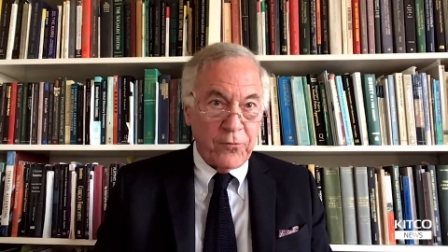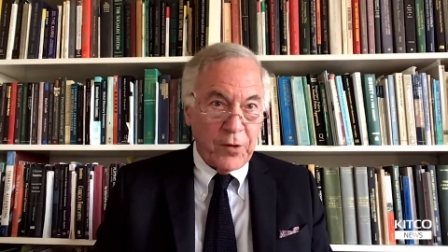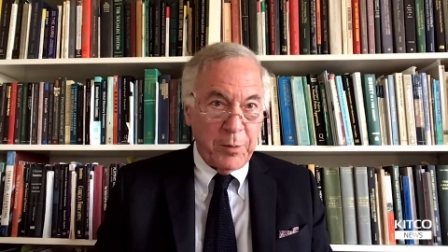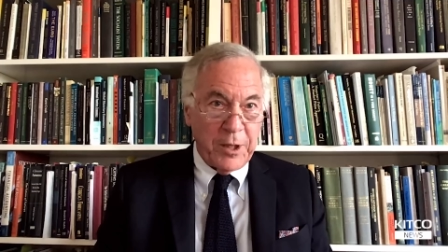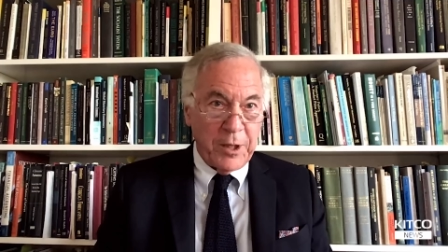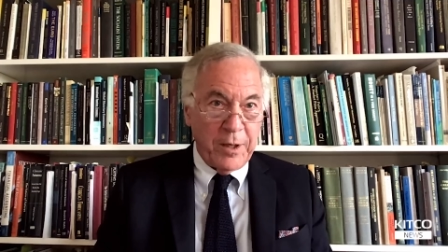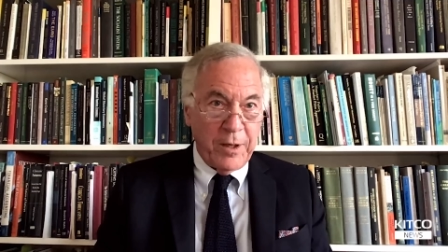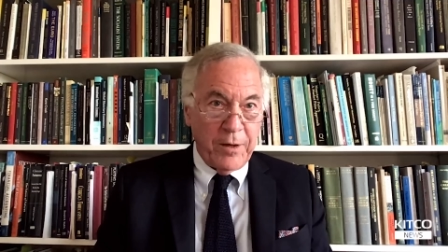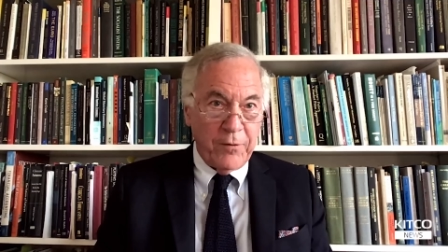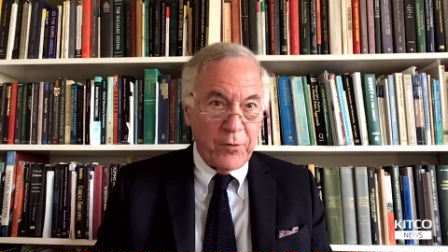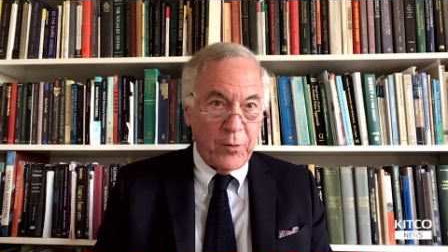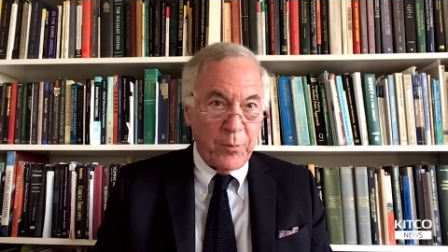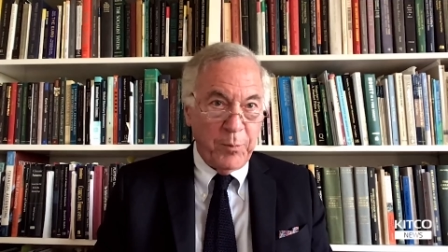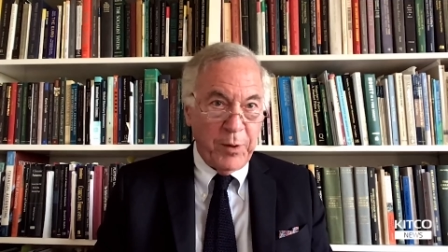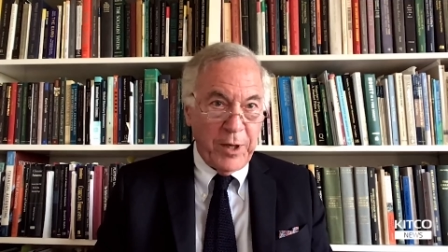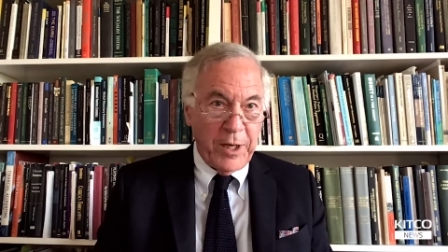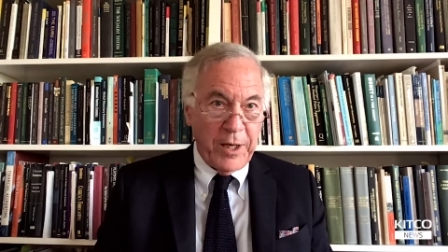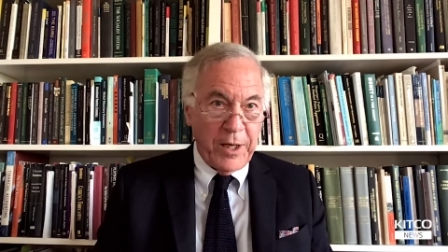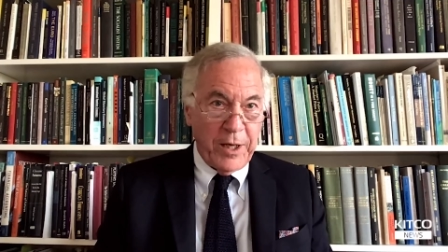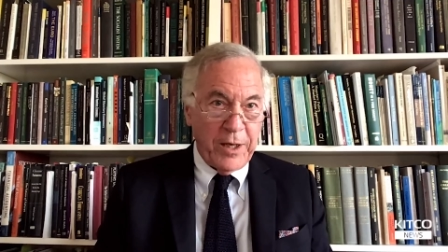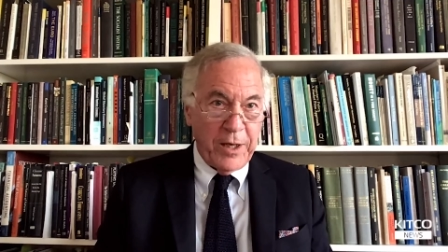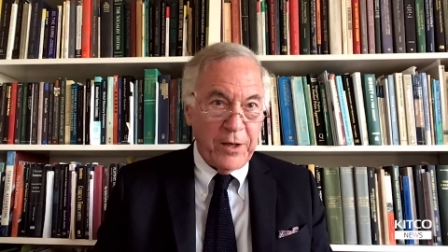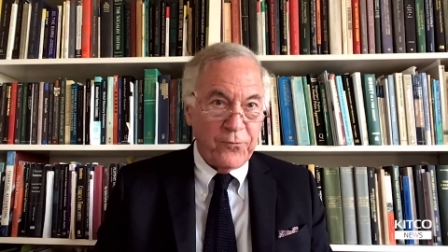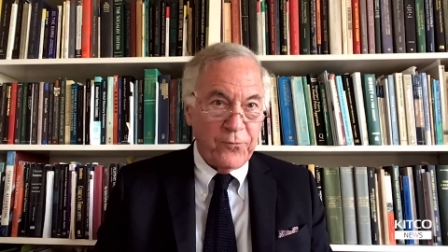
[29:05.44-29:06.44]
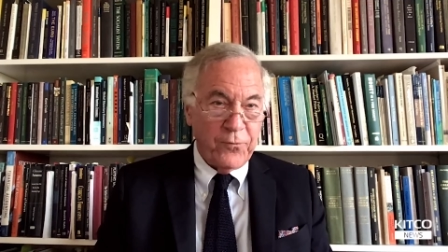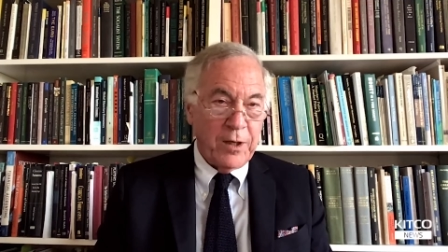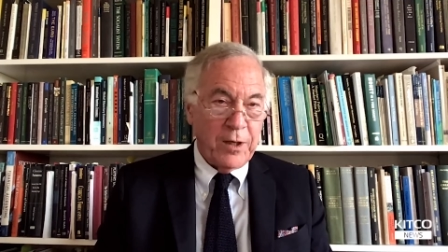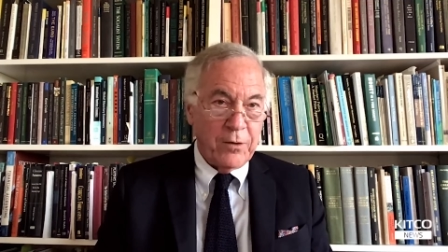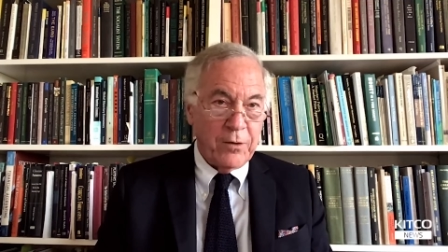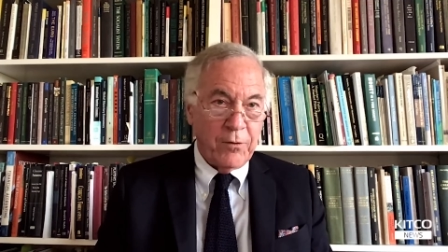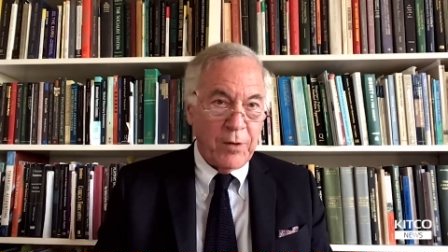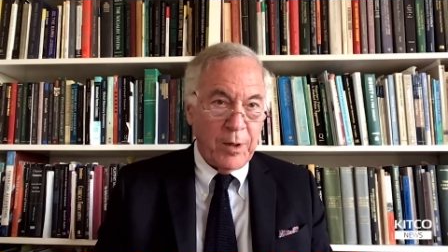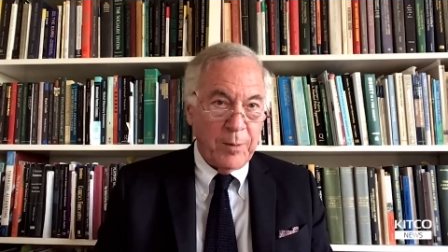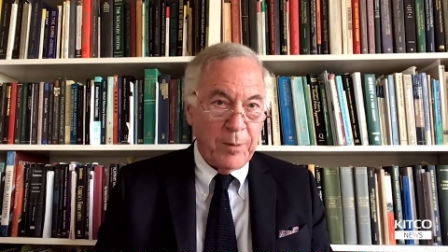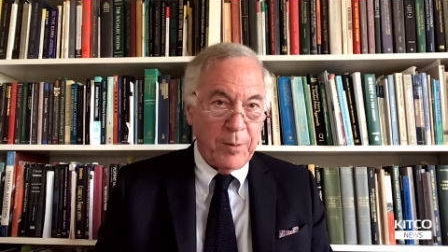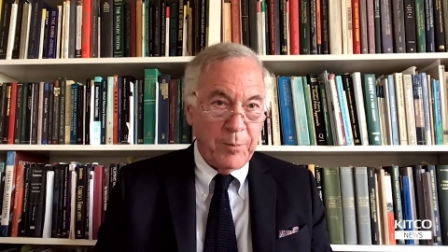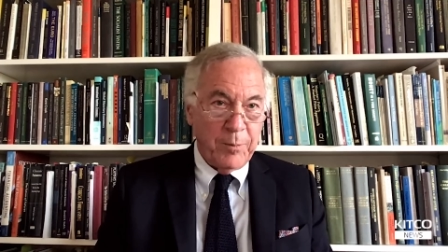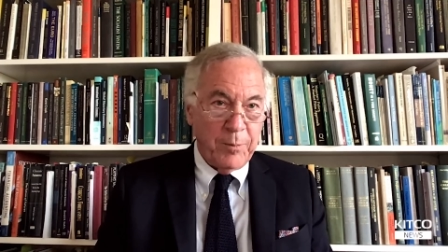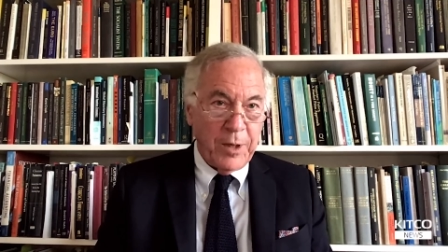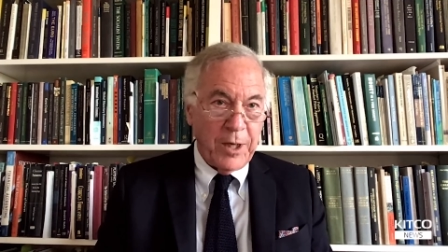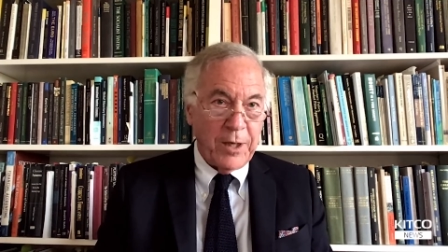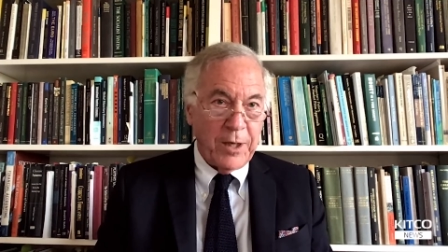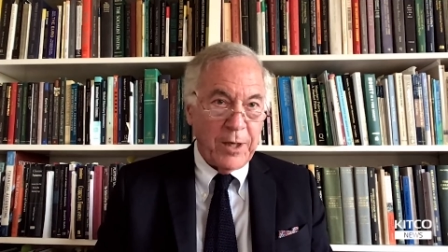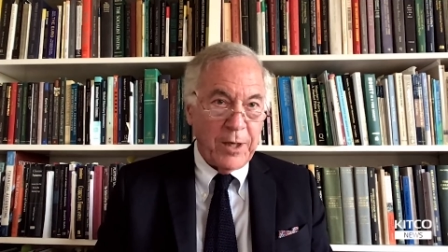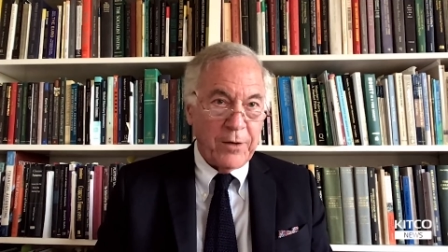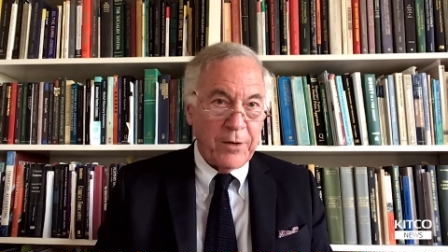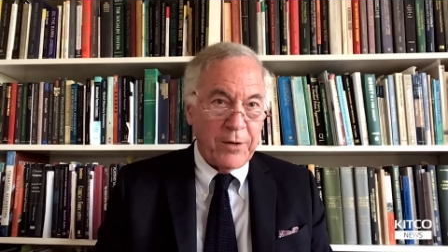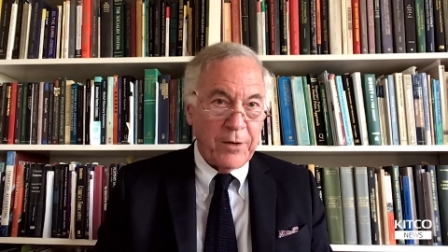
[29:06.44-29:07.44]
there's going to be another bank failure. I'm
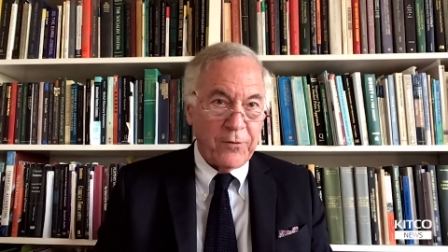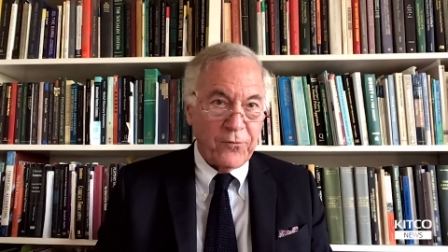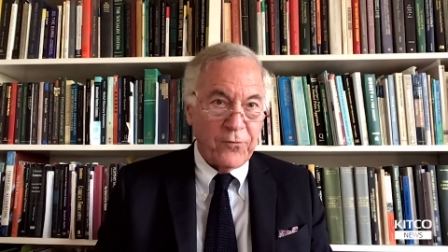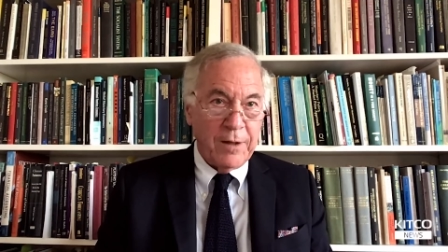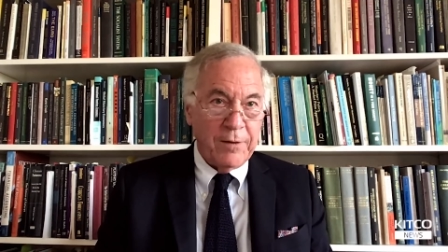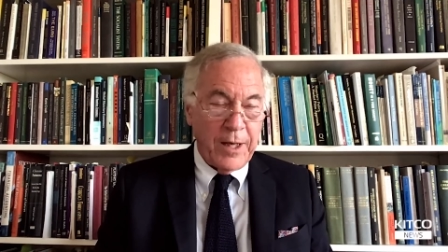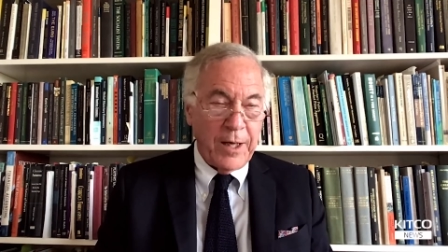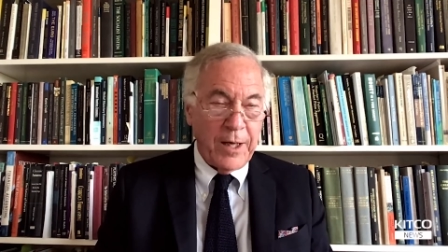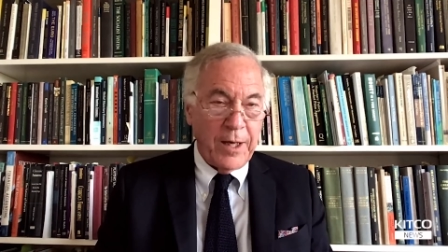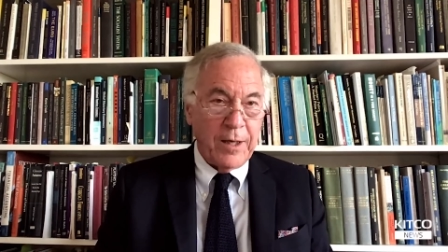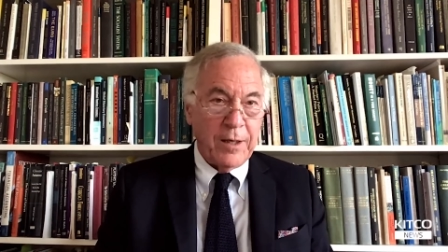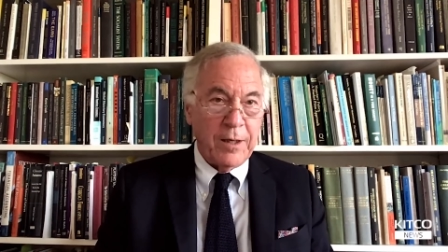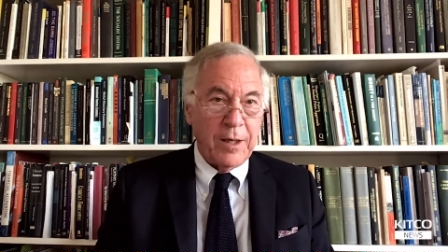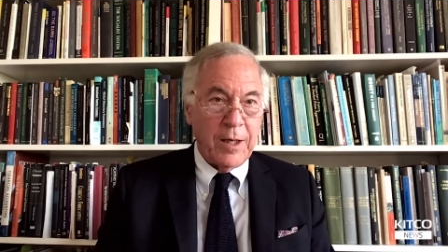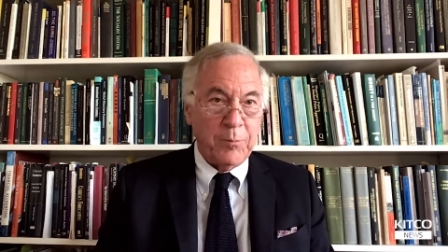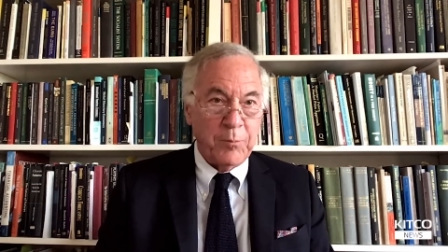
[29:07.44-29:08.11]
not saying that.